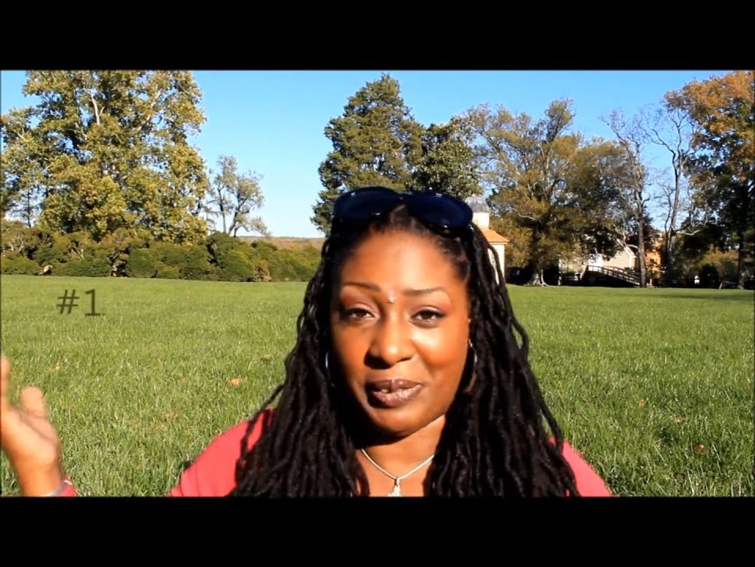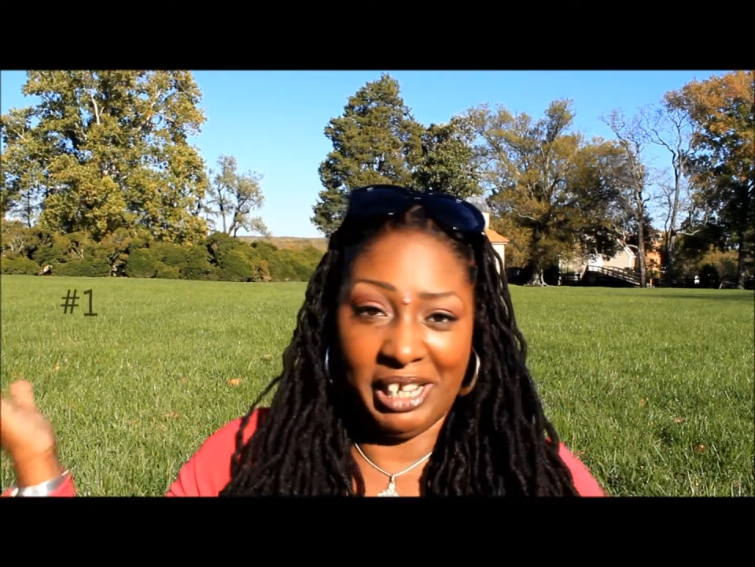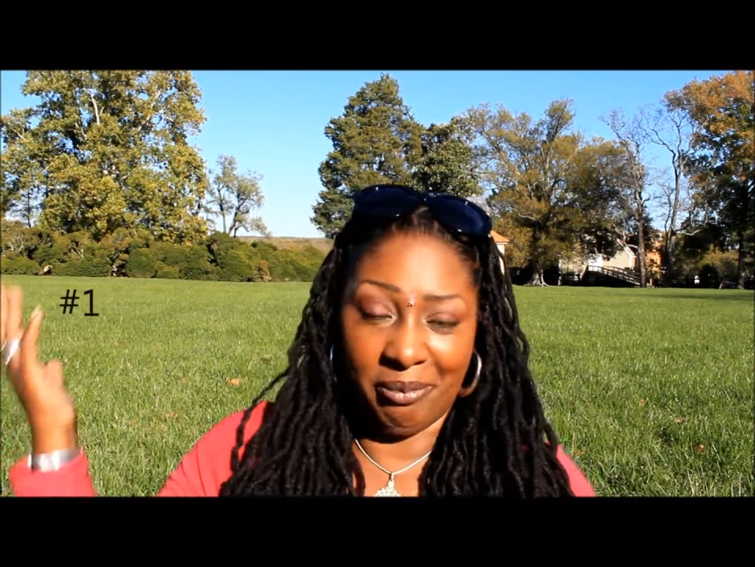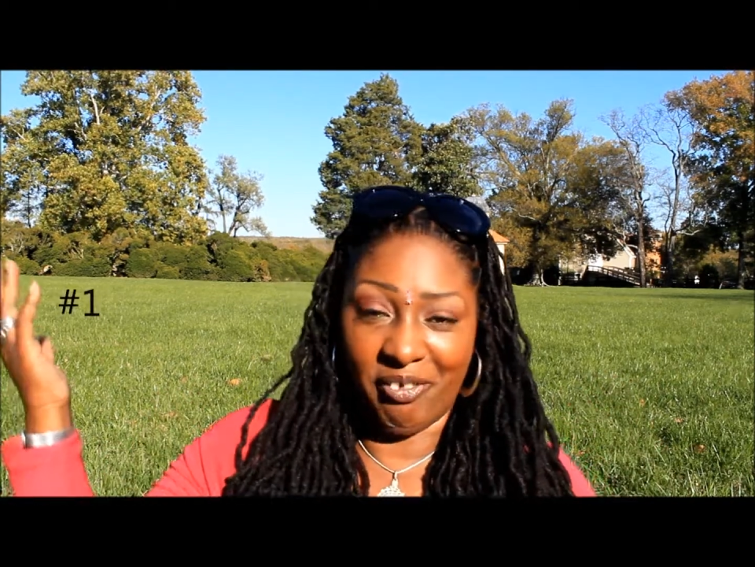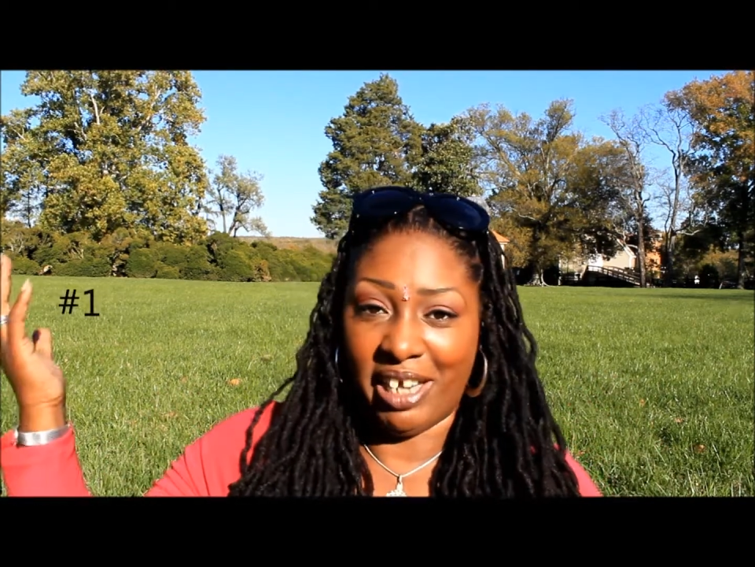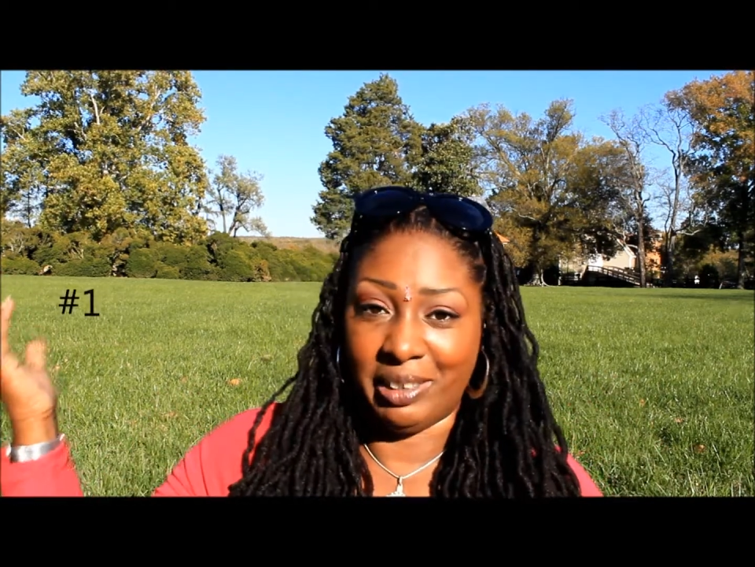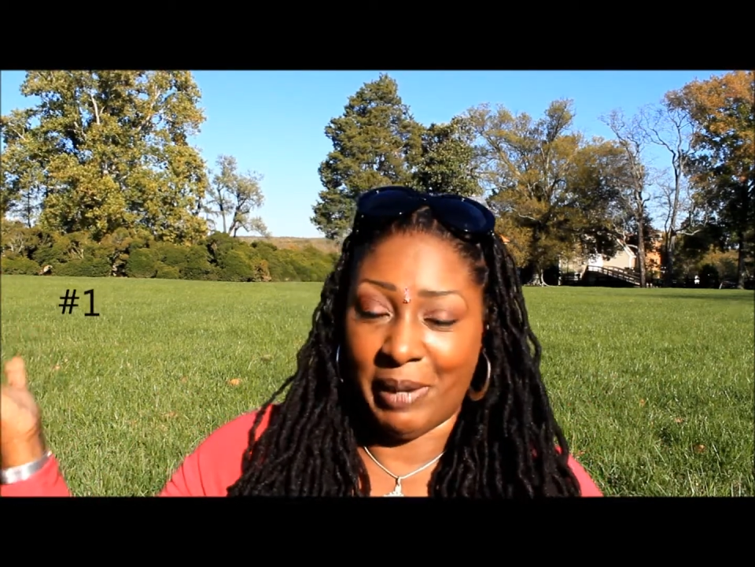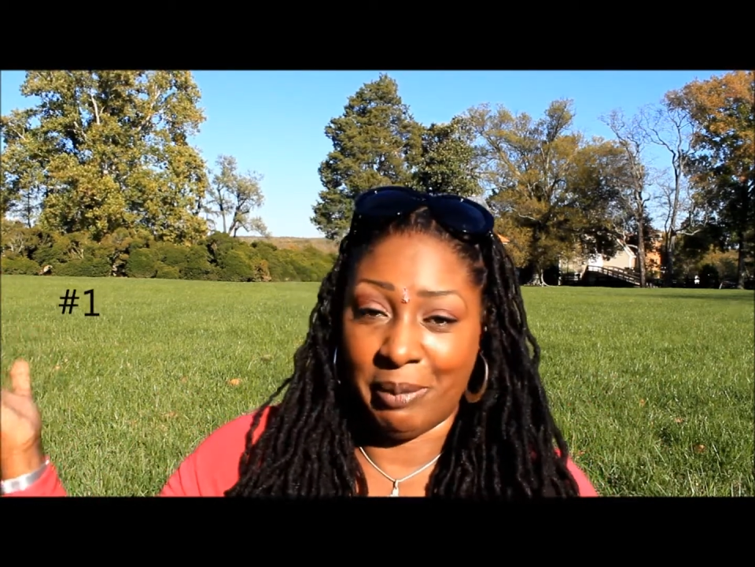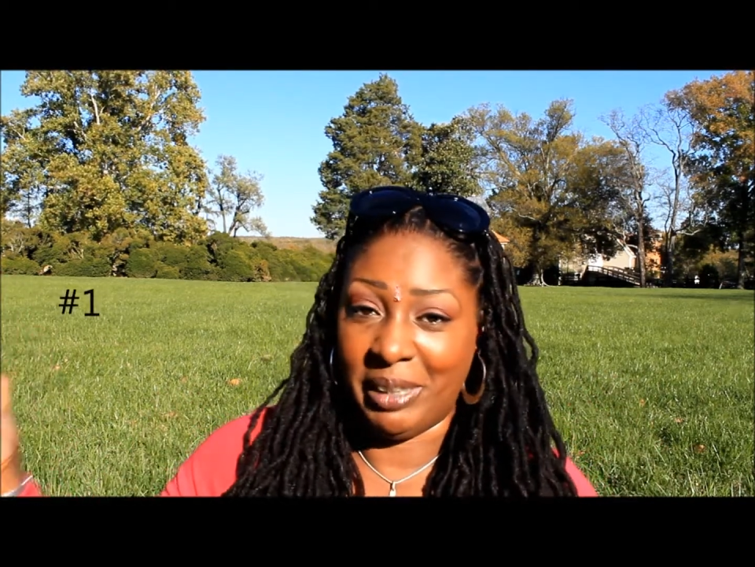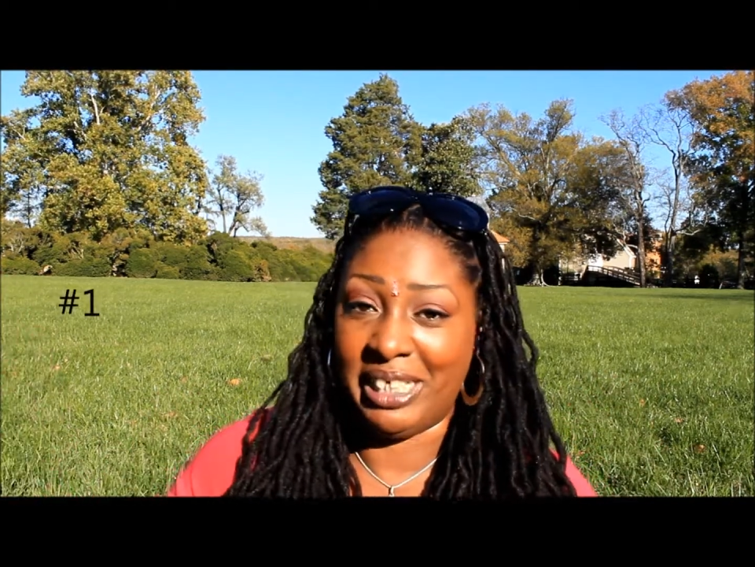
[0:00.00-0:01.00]
random fact
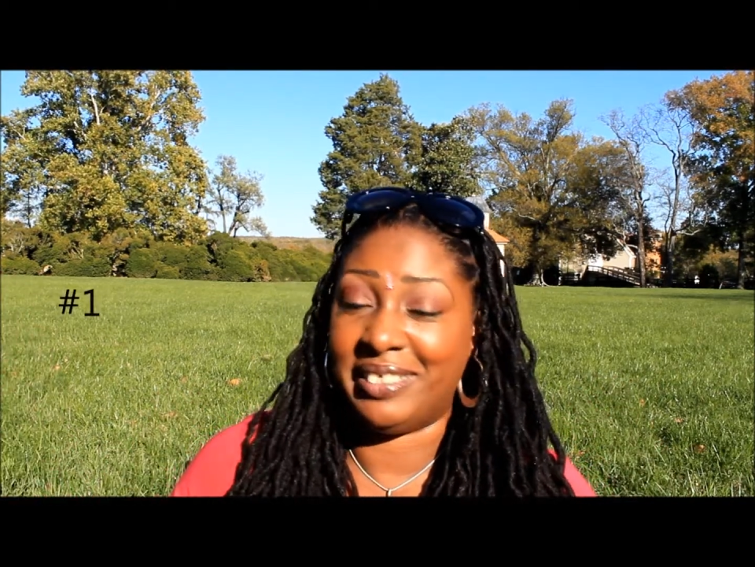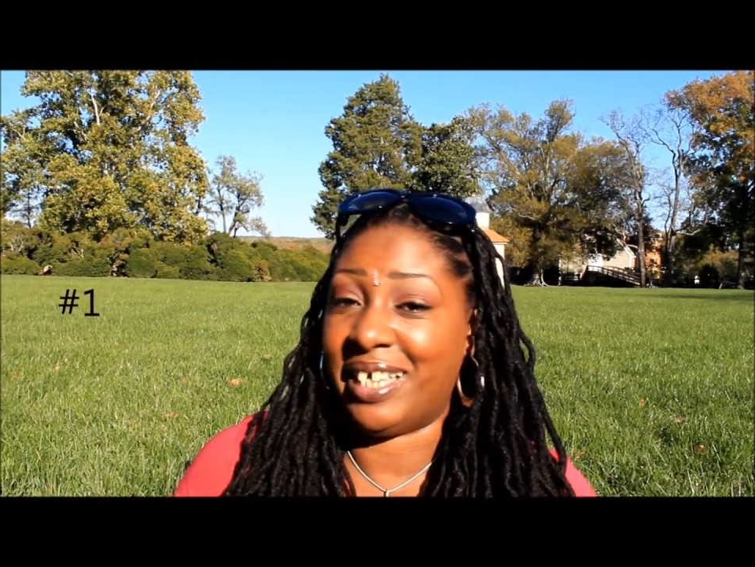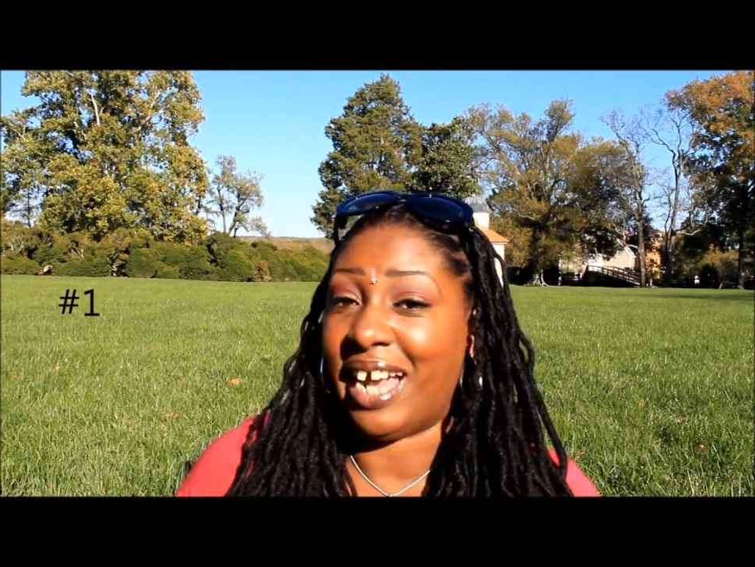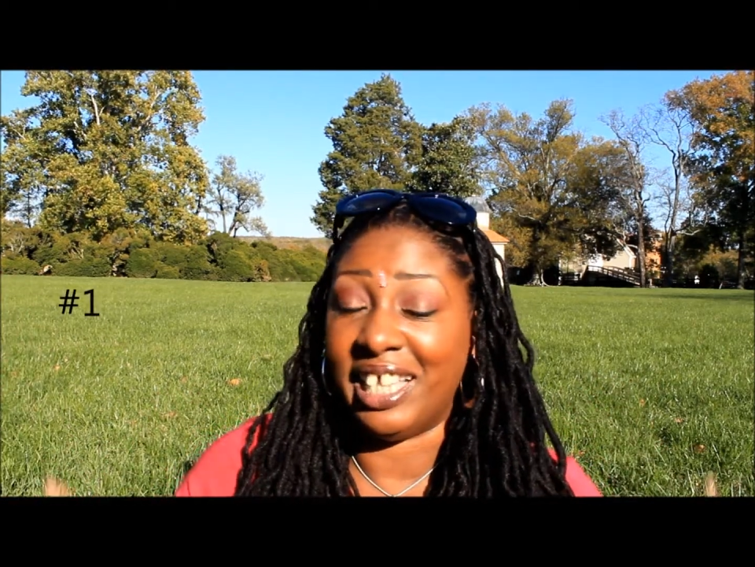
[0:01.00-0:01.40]
about me is that